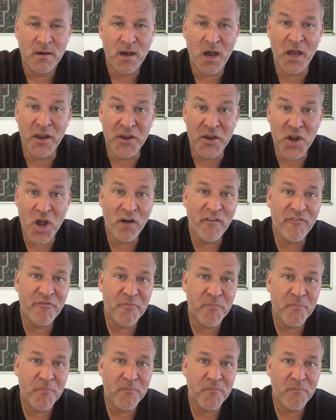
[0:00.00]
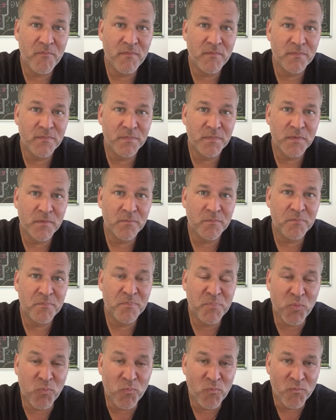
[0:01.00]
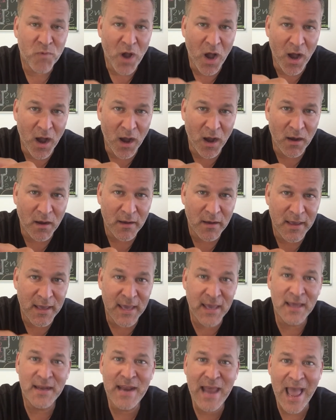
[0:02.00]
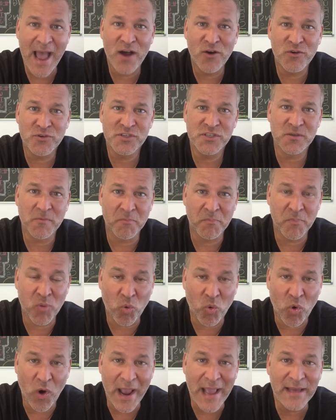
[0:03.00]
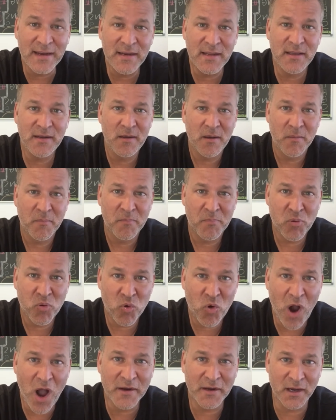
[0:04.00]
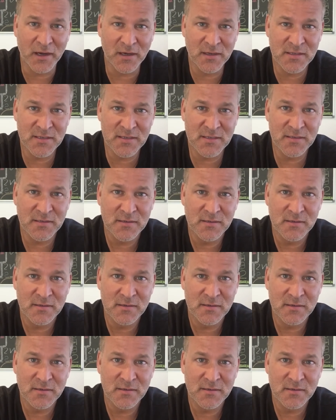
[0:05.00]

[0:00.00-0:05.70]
enough uh, in house branded products